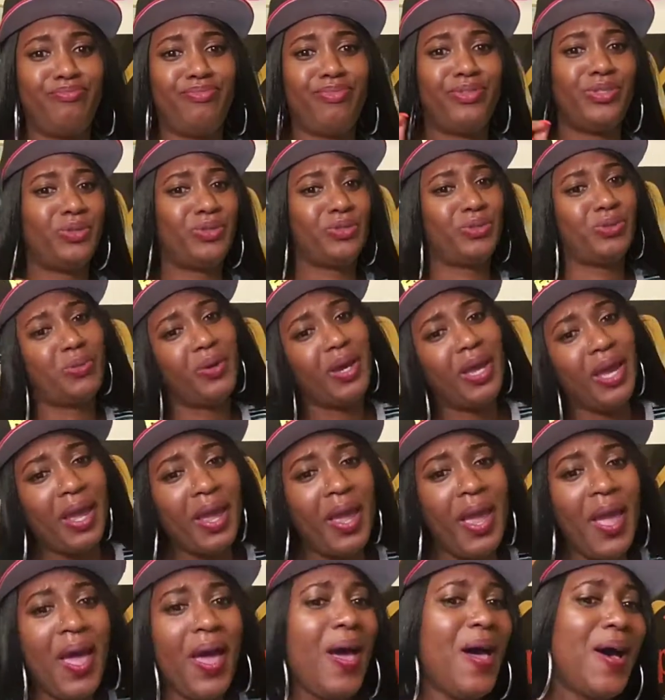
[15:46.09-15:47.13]
Don't do it.
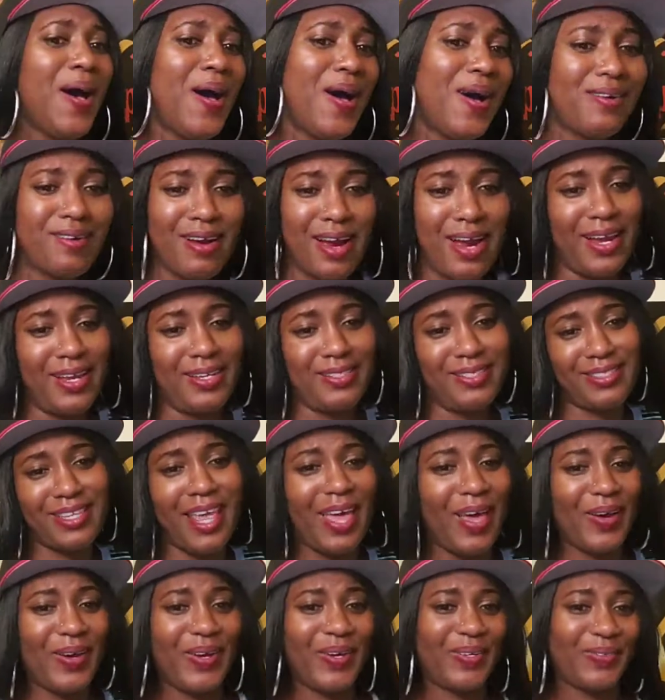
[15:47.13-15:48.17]
All right,
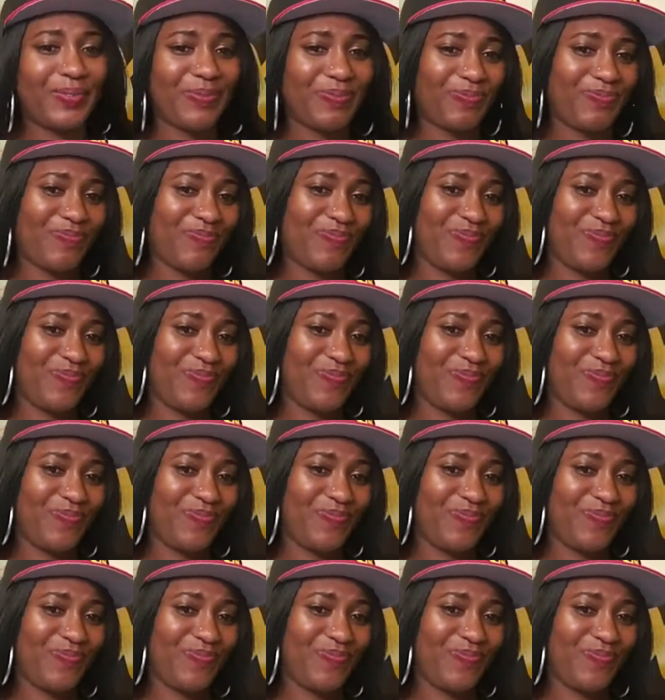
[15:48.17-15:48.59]
so